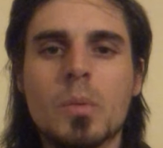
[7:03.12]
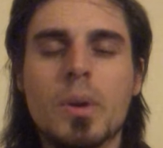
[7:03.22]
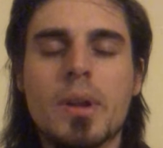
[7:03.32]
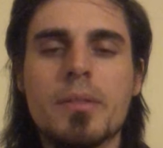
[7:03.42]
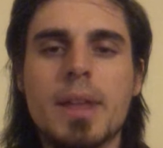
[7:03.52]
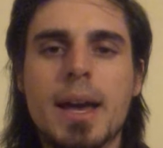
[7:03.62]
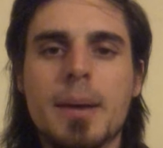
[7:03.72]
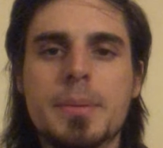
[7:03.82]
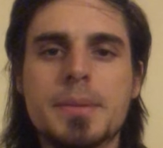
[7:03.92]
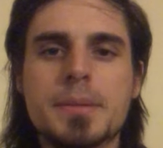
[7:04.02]
whatever that
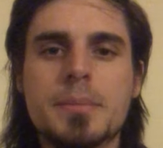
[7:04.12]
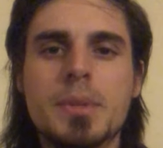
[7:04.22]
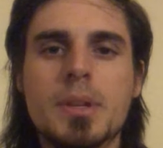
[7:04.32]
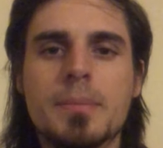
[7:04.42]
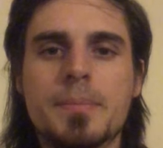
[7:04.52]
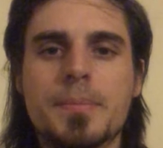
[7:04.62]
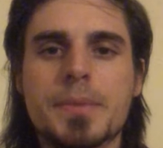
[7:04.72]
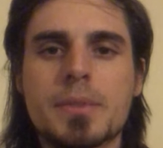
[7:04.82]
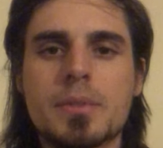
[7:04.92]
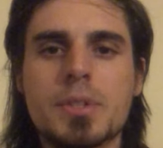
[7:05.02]
happens to be.
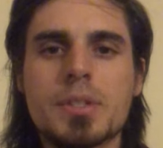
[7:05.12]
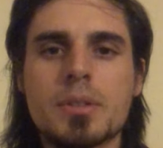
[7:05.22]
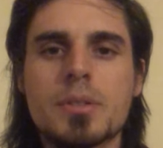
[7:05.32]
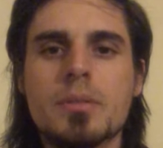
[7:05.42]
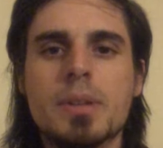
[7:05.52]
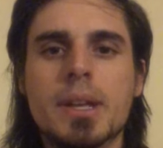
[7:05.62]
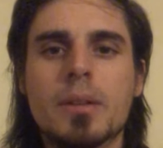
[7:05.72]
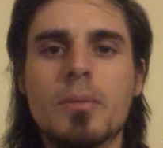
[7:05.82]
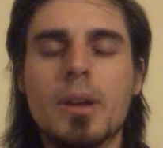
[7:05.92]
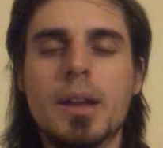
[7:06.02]
So just start tuning
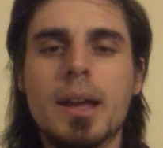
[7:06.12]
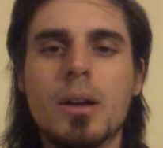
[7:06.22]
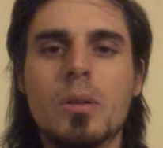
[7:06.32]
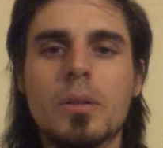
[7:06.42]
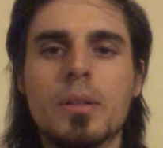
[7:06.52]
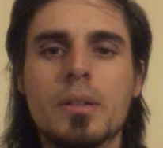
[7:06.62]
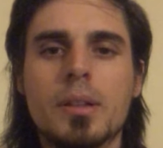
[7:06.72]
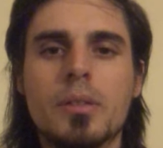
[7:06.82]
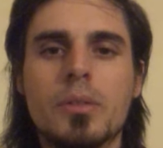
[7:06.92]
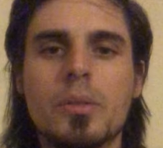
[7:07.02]
in right now
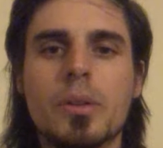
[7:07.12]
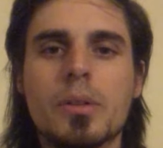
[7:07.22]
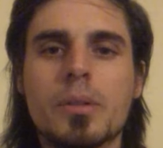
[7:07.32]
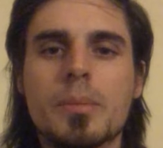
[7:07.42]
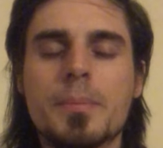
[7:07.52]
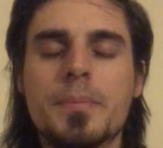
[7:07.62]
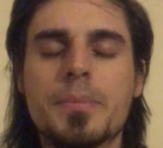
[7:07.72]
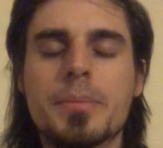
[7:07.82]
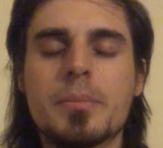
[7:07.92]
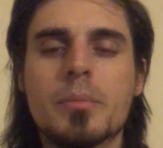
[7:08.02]
into your
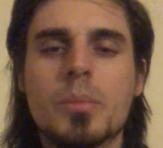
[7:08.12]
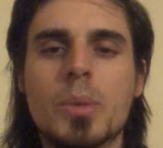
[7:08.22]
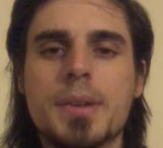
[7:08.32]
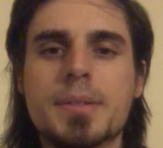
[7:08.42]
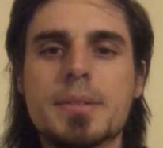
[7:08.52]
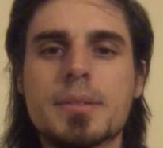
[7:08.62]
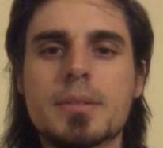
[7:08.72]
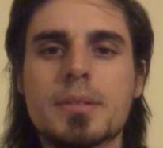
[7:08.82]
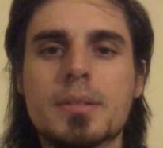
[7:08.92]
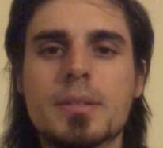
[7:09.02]
present
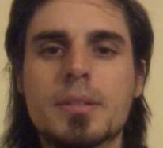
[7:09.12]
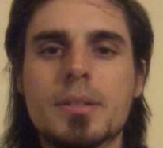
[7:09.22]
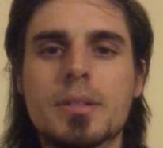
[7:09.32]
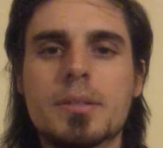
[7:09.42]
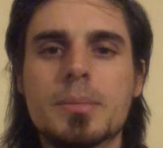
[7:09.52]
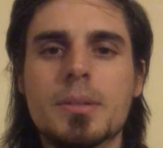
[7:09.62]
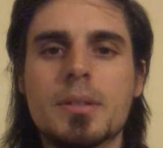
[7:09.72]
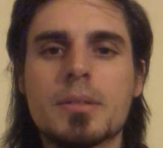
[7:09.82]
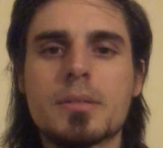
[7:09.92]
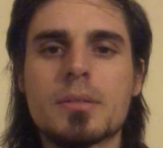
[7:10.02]

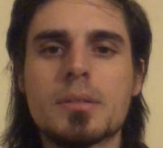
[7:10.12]
experience.